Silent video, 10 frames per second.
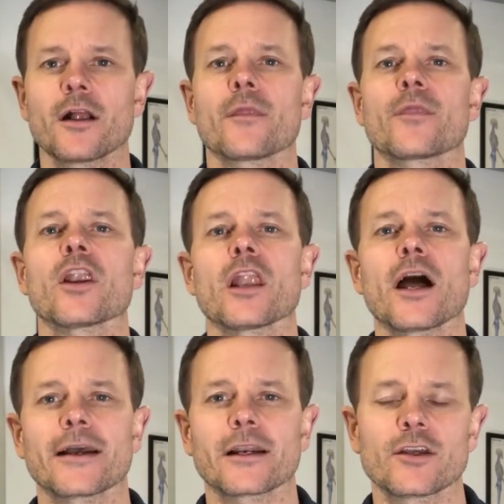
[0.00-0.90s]
the
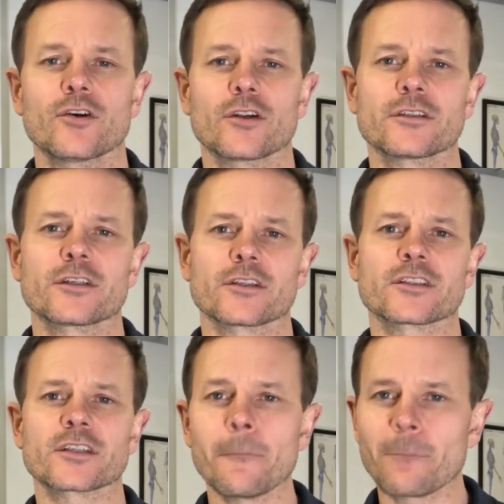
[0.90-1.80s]
likelihood is at
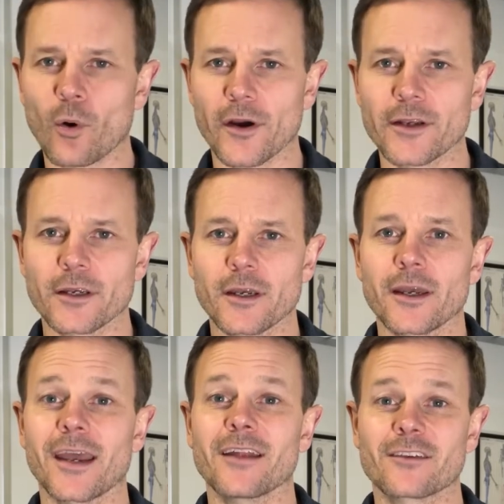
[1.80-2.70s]
some point
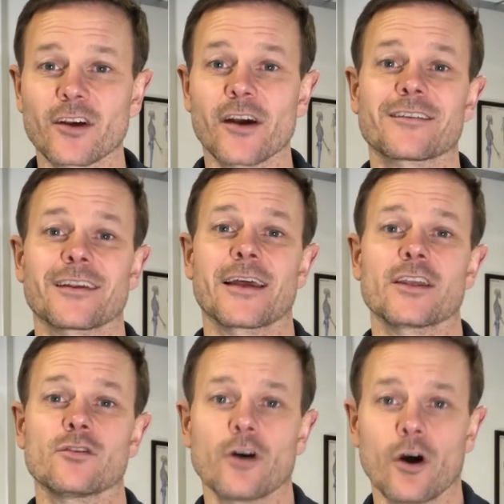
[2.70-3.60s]
it's going to let you
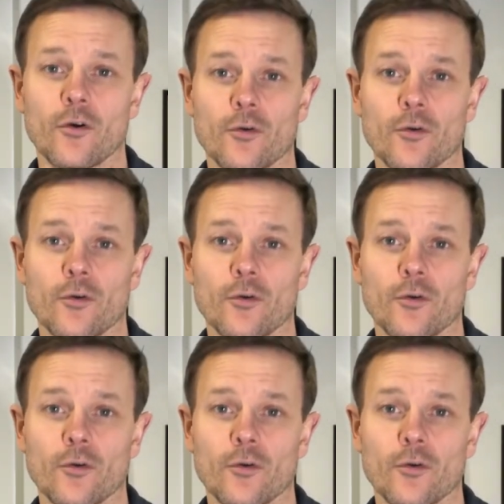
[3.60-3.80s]
know.